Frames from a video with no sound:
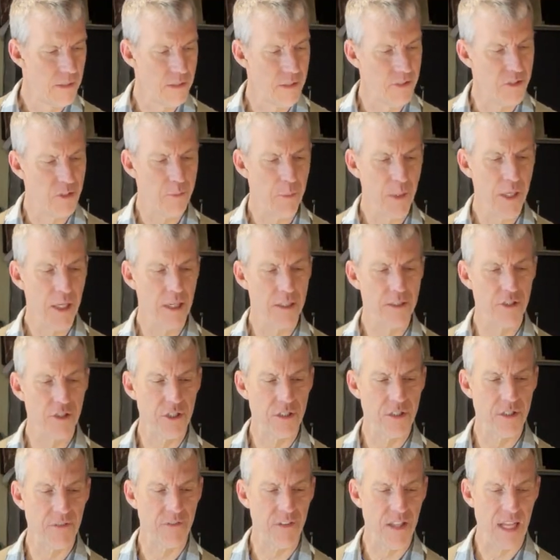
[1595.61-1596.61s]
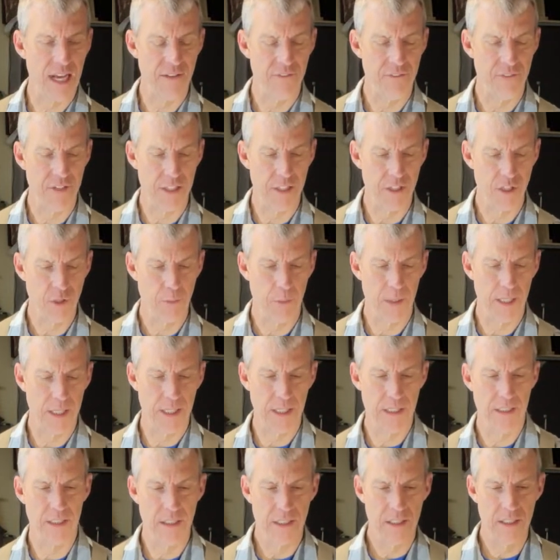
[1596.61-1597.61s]
sponge is a flat finish, but
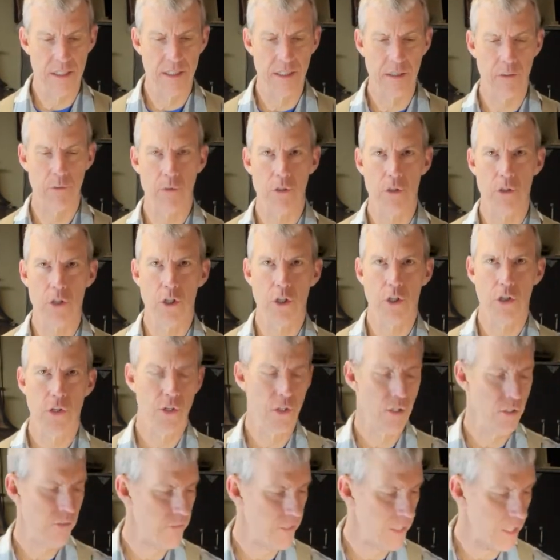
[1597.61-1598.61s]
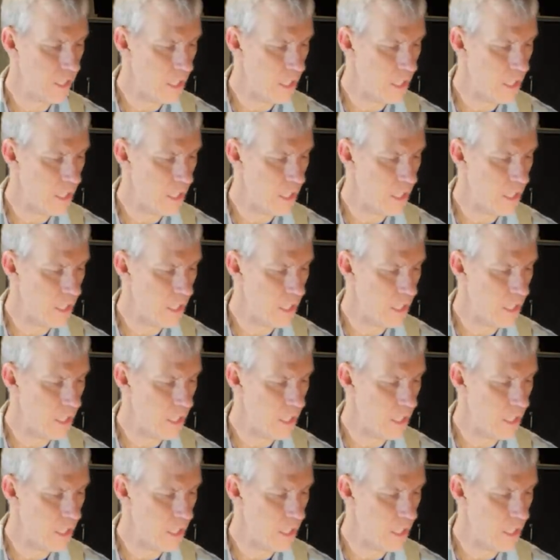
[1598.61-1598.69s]
it will curve and